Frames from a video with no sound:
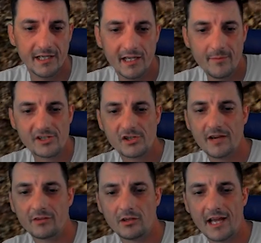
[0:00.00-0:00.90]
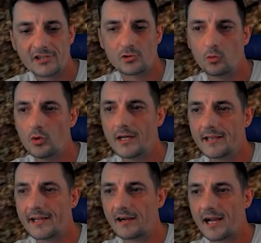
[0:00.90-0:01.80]
You need to make sure you have a little extra wood
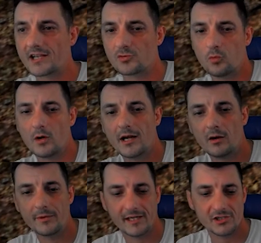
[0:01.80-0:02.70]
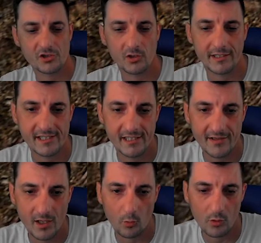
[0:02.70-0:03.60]
in there as well, because you're going to
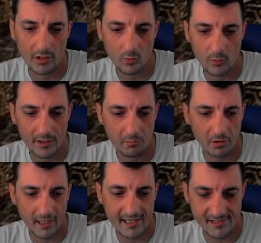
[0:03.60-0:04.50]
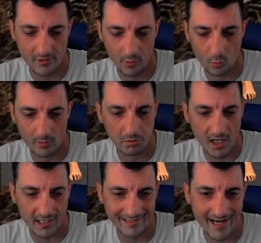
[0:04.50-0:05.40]
need that wood when you place the wood
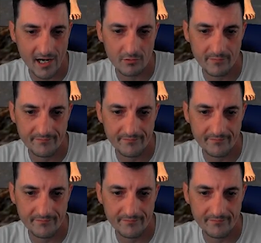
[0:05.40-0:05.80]
block down.